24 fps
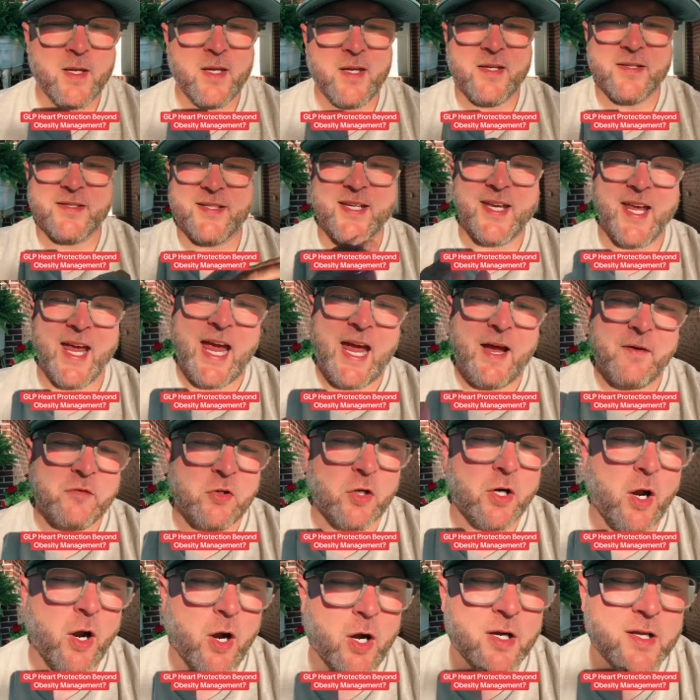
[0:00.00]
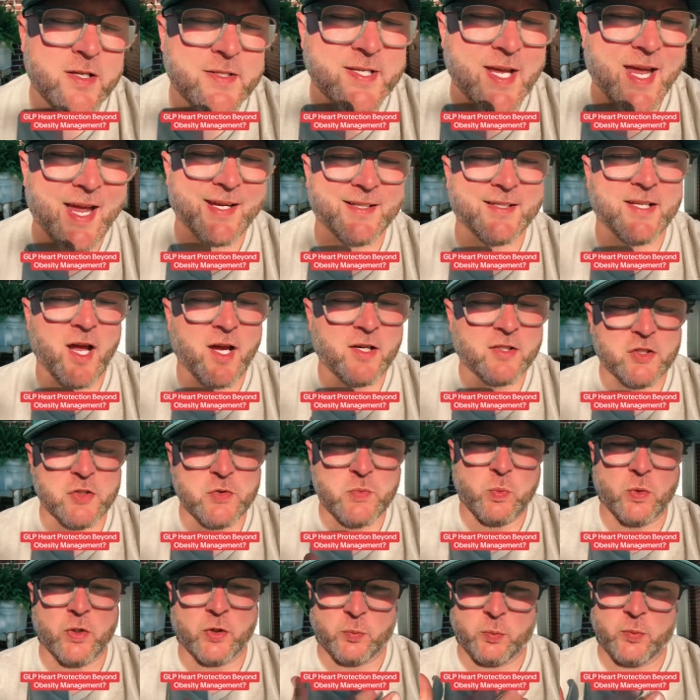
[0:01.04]
You see, after a heart attack, doctors
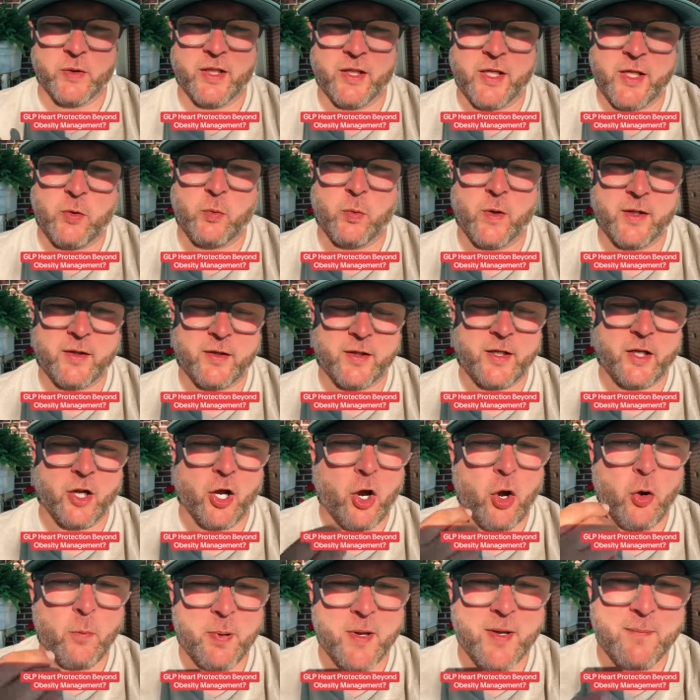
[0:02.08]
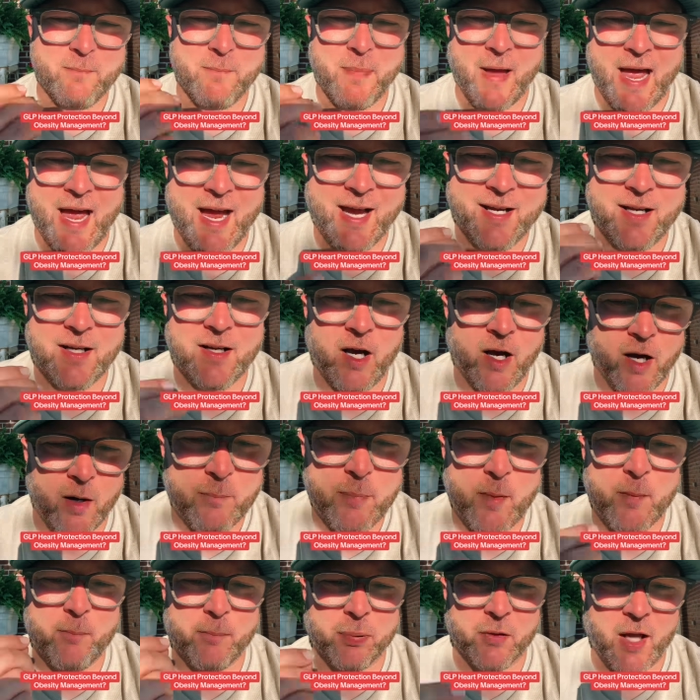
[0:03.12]
work really quickly to open back
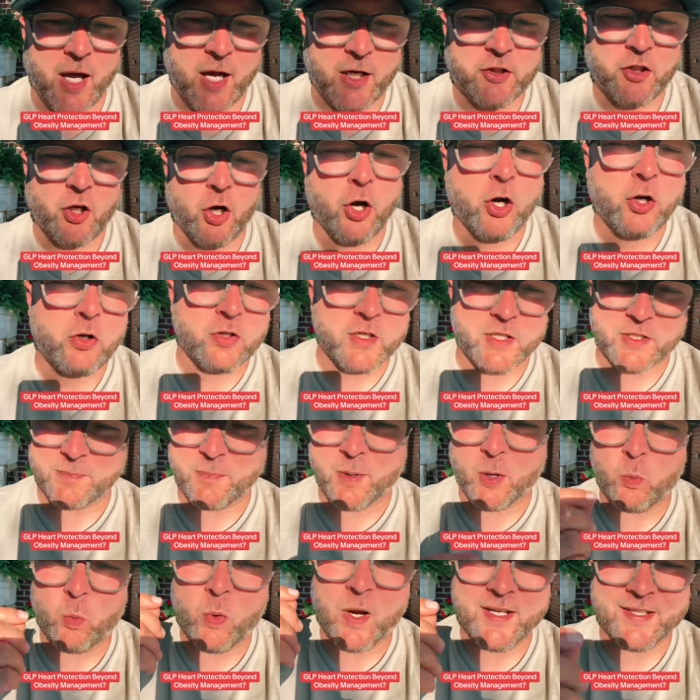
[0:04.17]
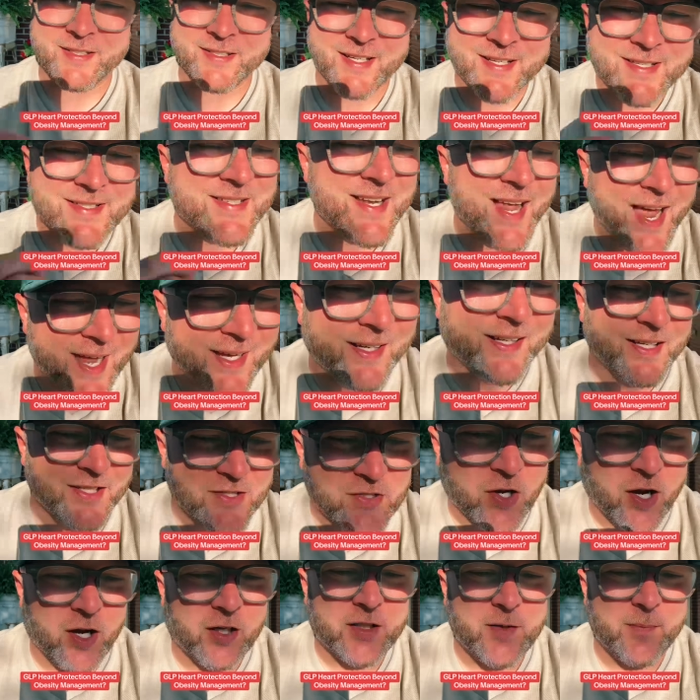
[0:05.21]
up blocked arteries, but what does not get
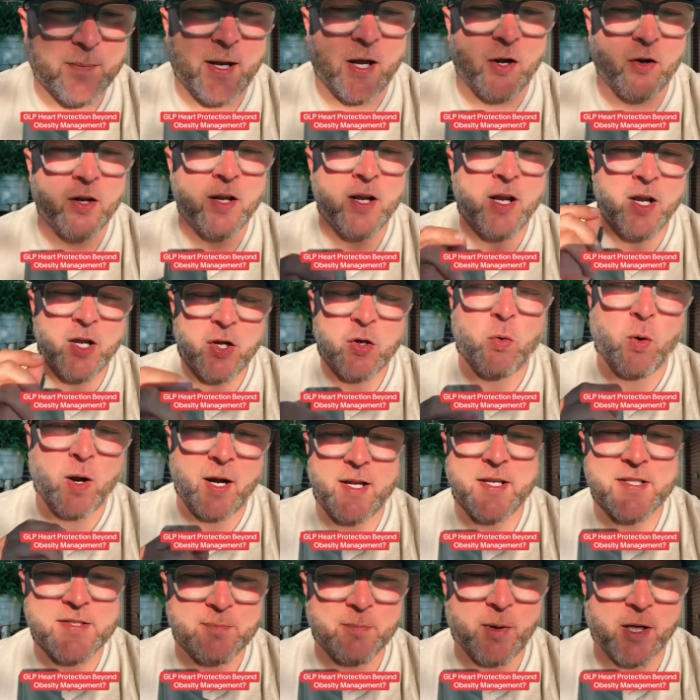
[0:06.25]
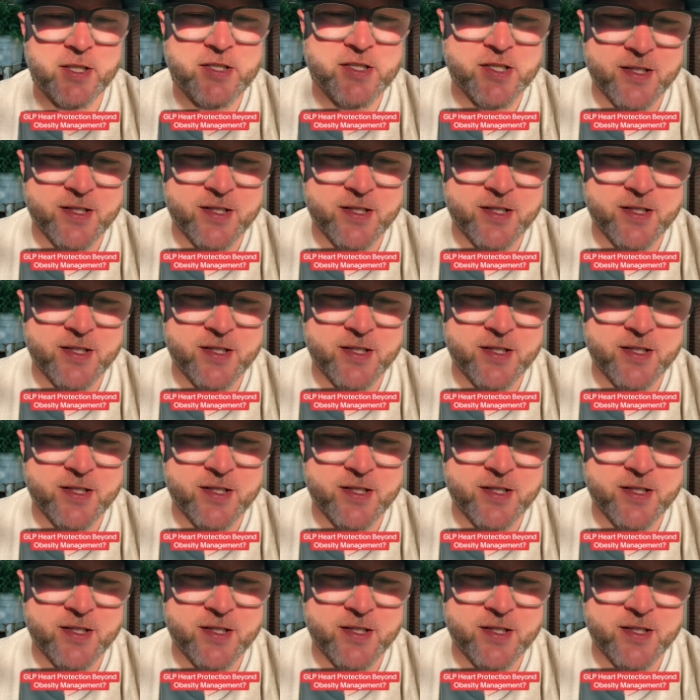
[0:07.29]
talked about quite as much